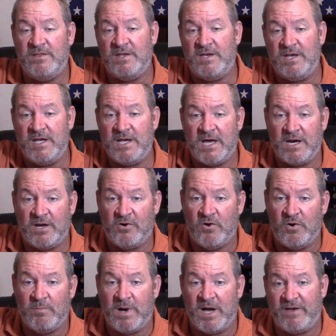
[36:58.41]
and then you got to
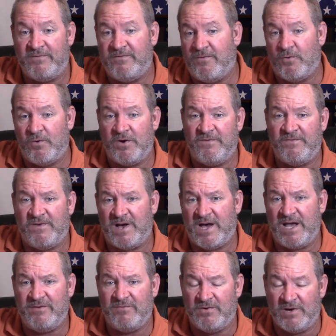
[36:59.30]
go by
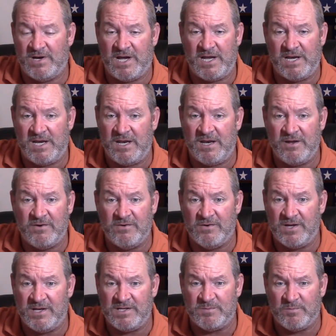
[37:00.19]
forty-five or ninety
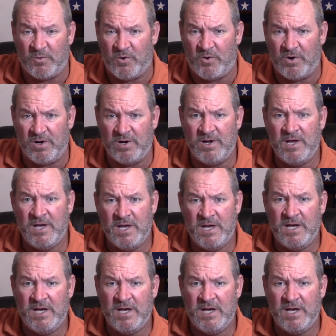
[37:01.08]
degrees more,